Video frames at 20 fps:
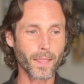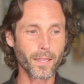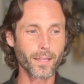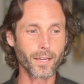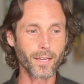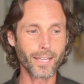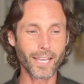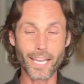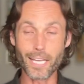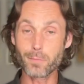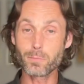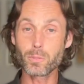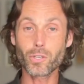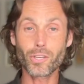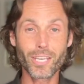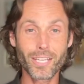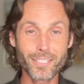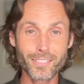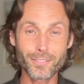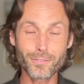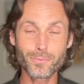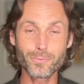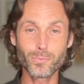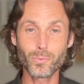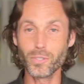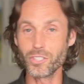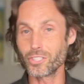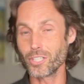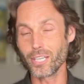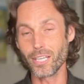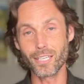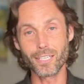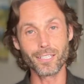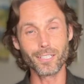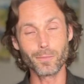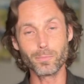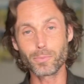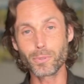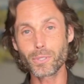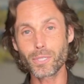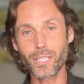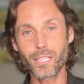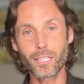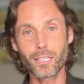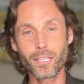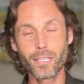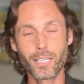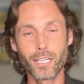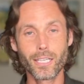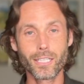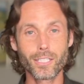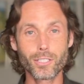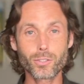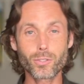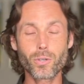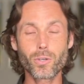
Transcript: Animal Kingdom, which I ended up booking. These are all